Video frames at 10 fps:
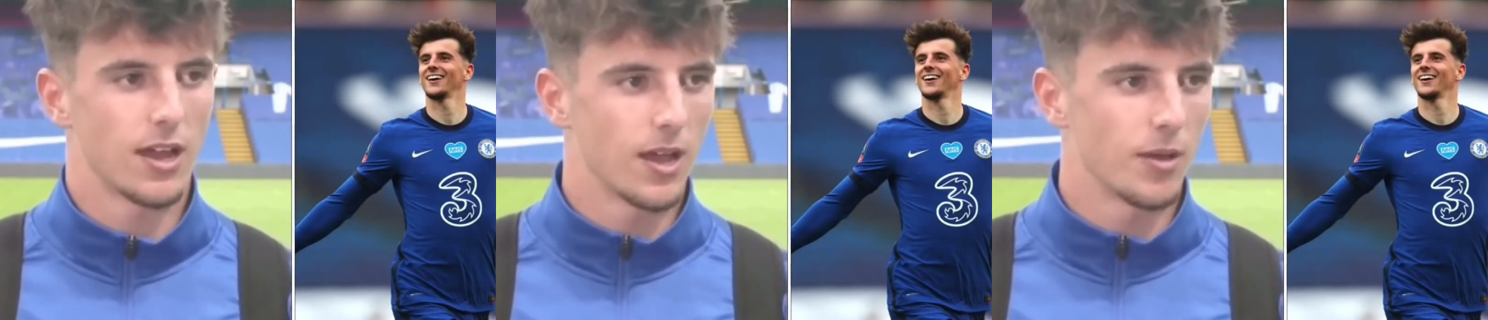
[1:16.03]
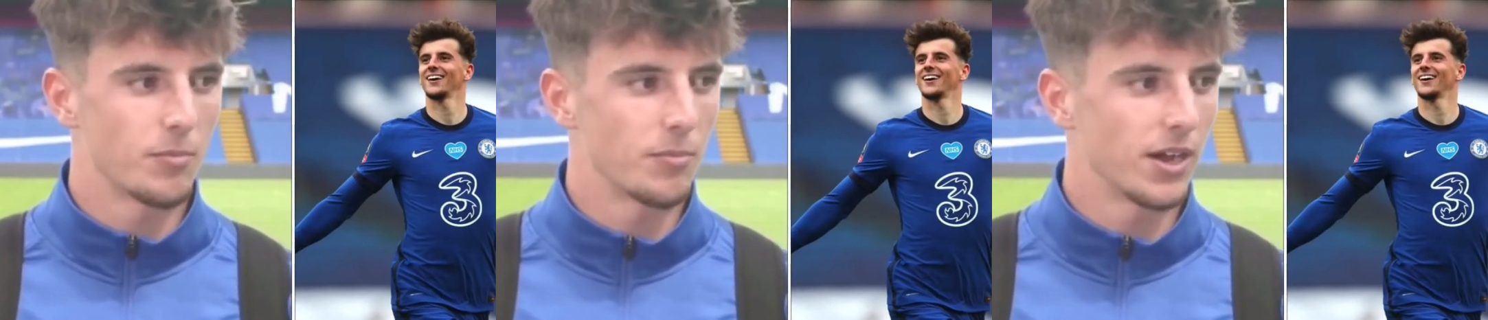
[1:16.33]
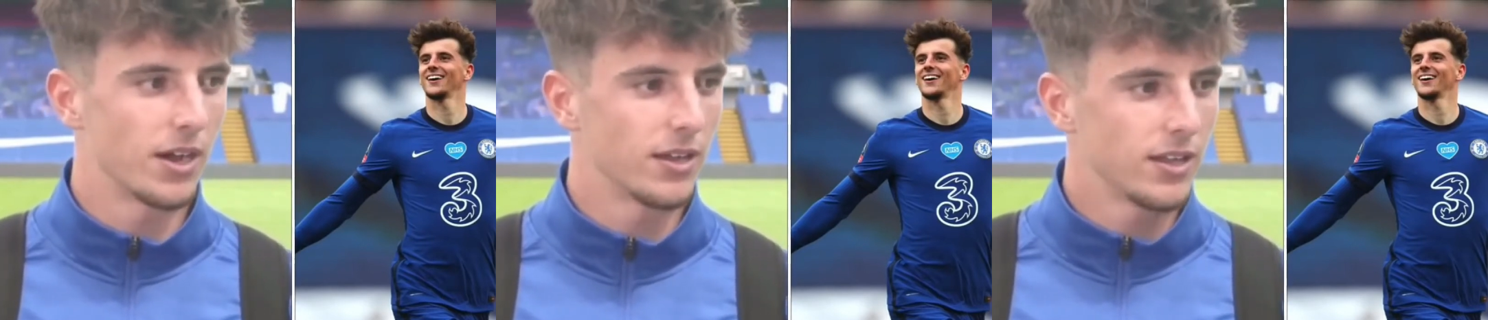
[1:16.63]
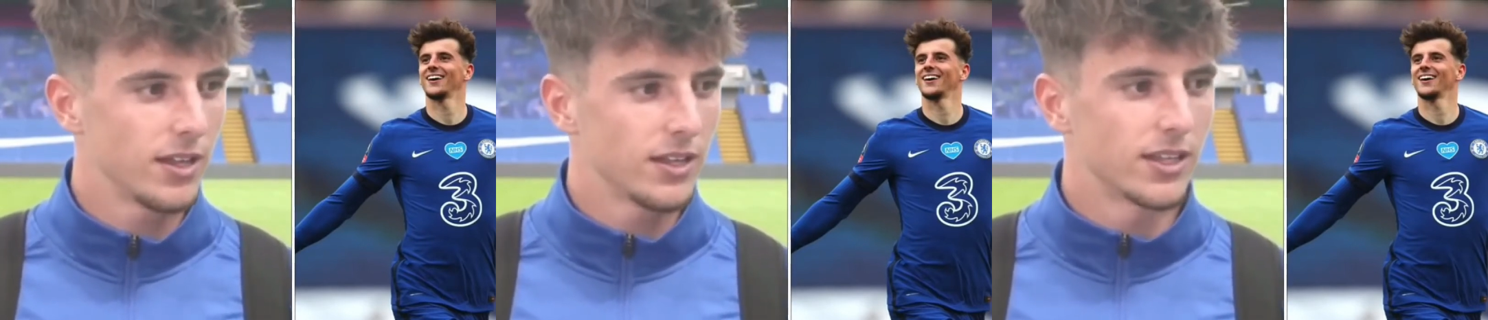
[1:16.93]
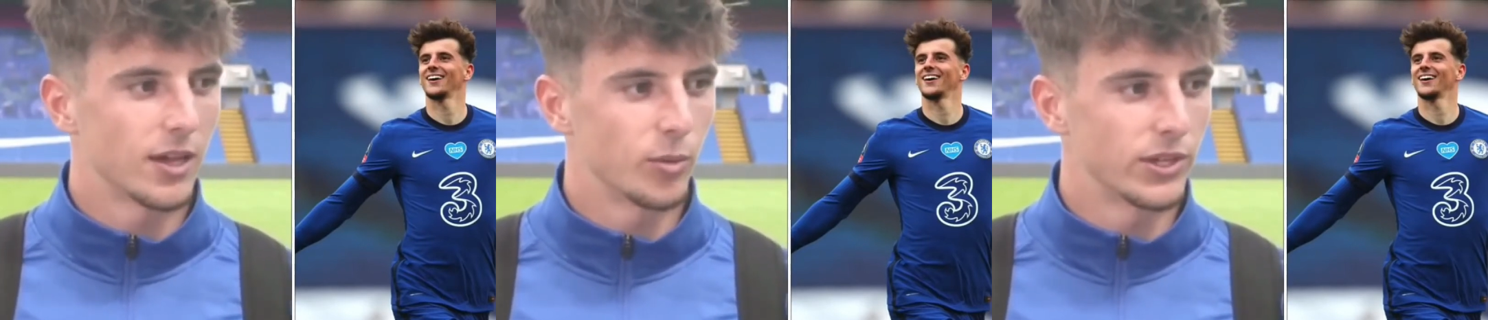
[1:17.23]
Speaker 1: Um, but
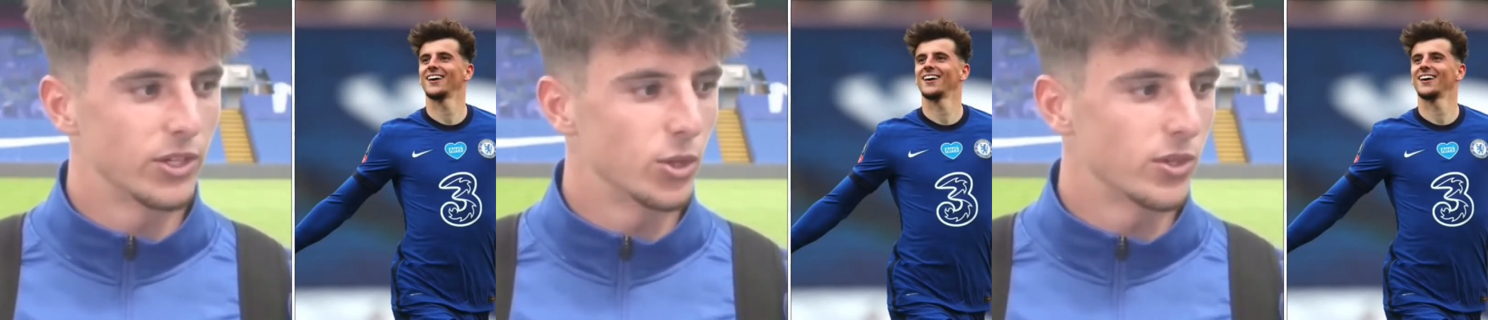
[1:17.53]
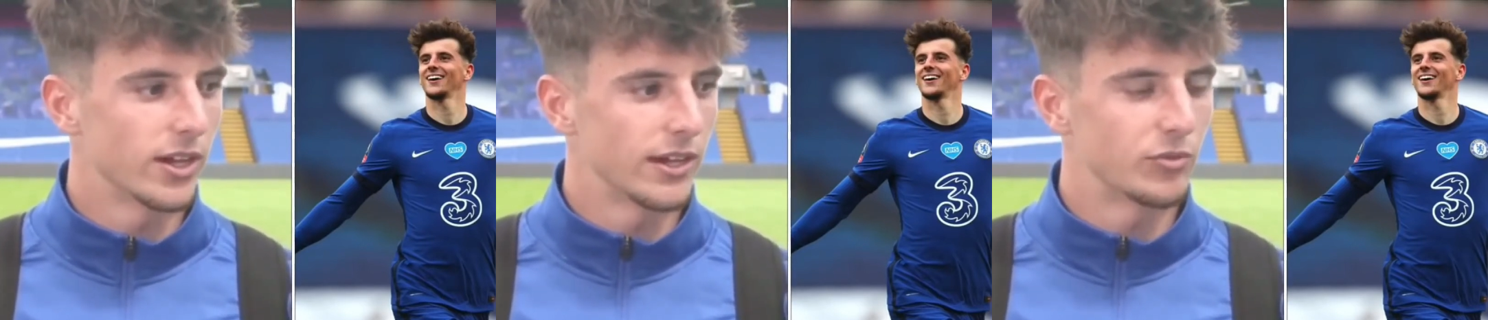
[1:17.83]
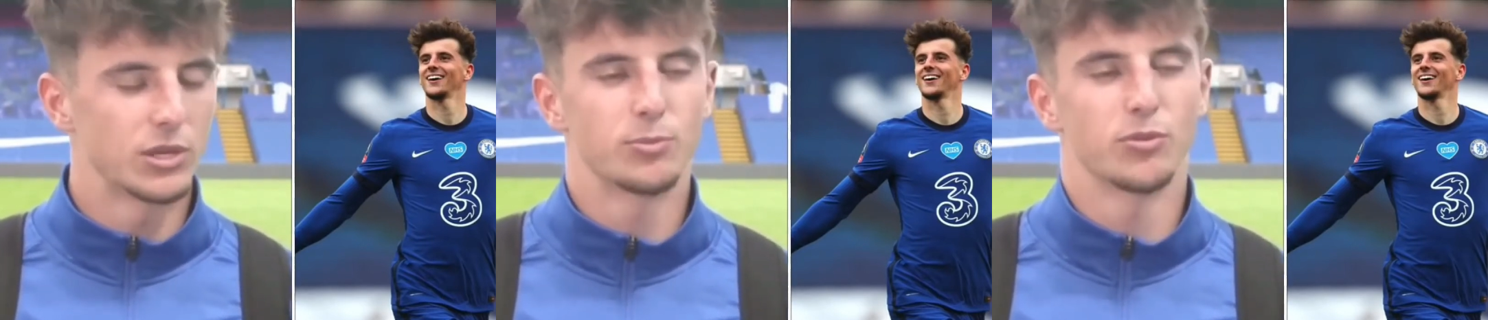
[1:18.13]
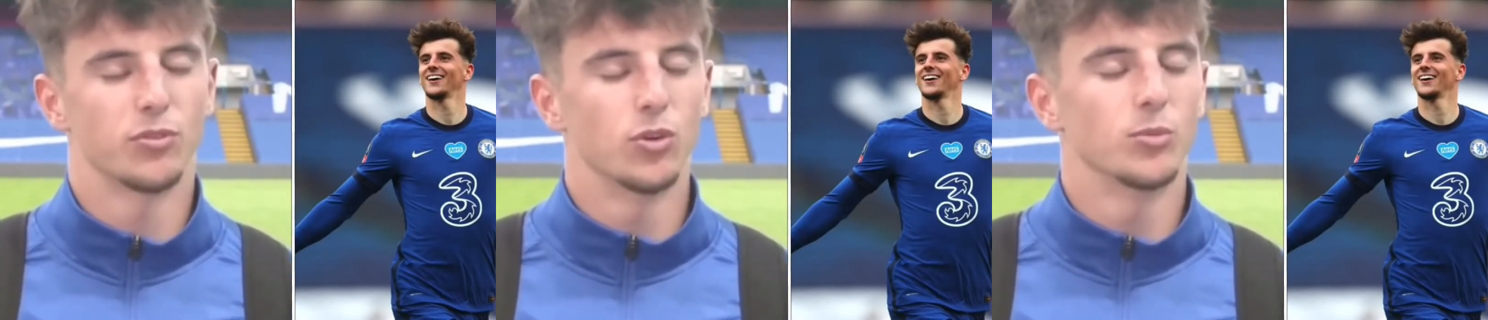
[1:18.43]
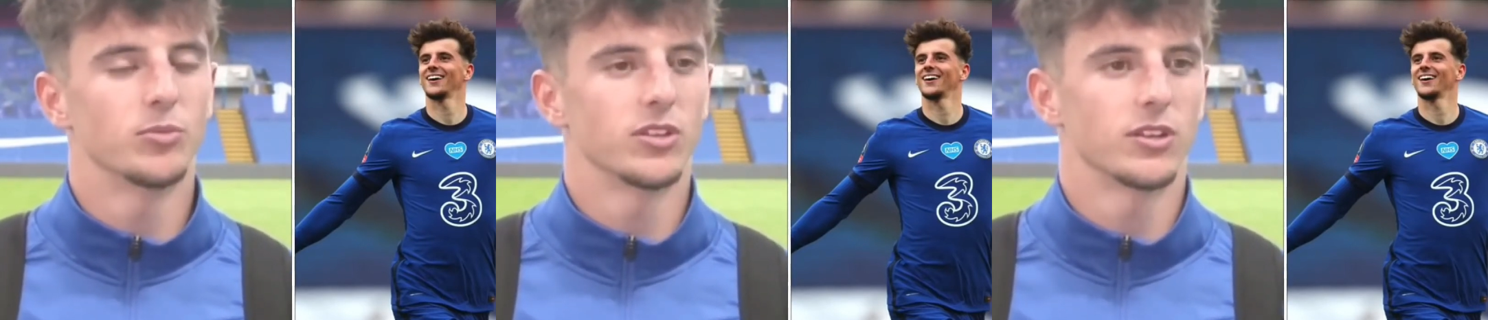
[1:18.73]
yeah, we knew that if we
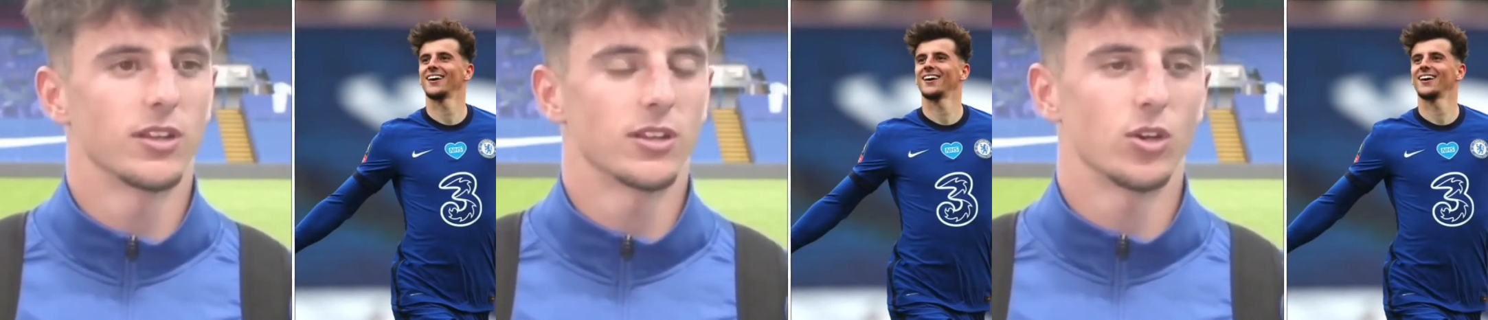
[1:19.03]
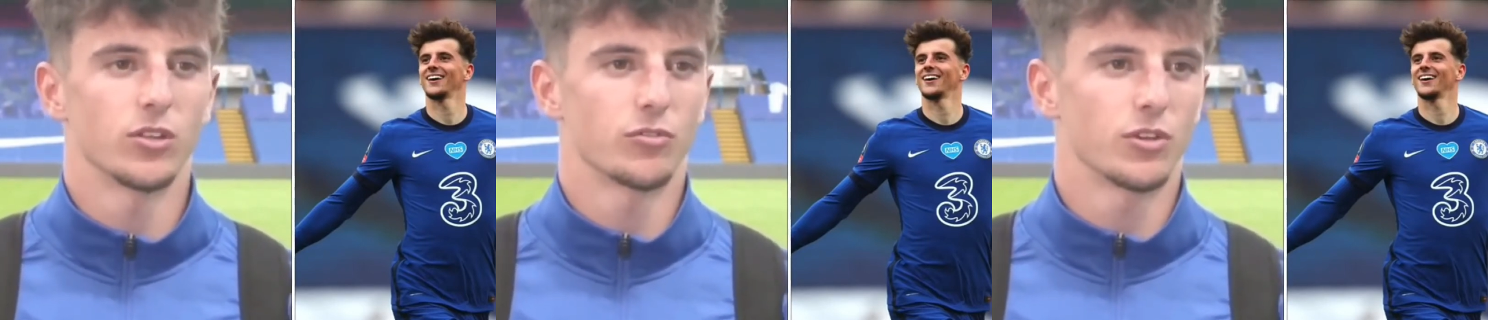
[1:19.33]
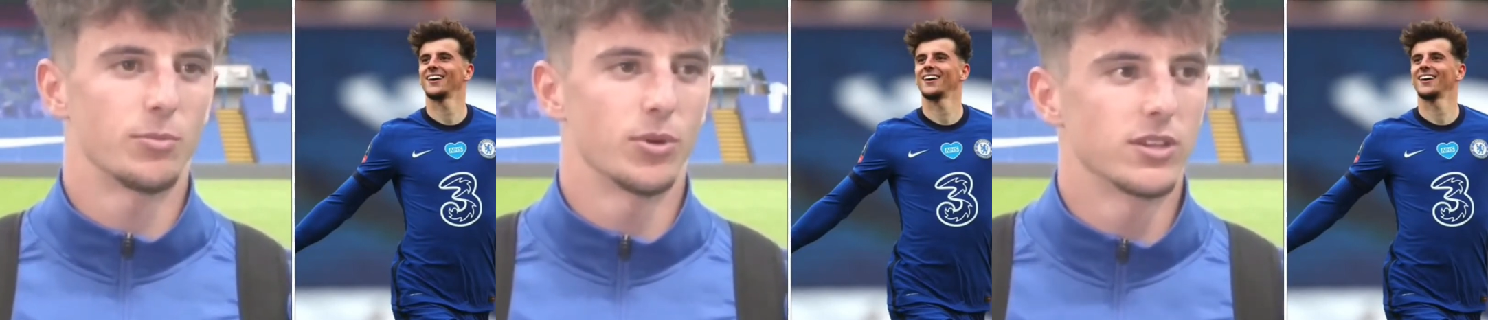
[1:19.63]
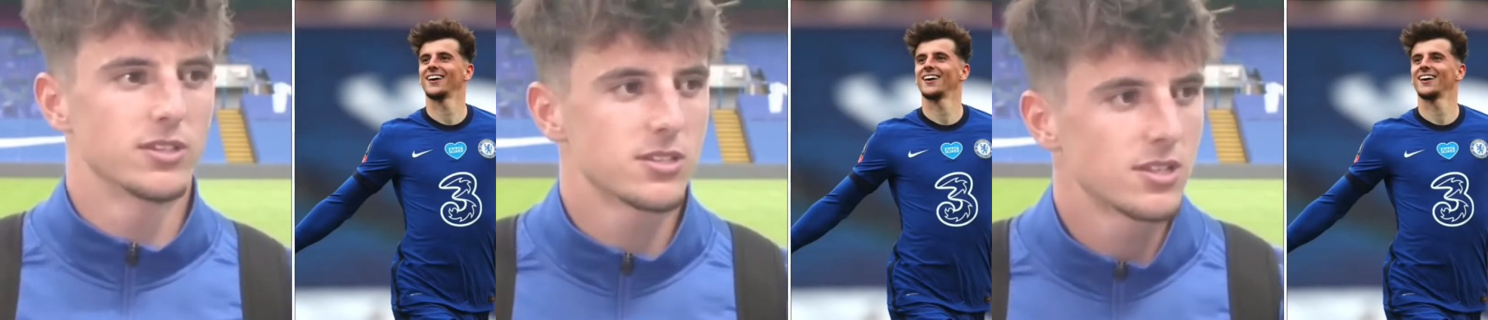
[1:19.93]
performed and, and got the three points,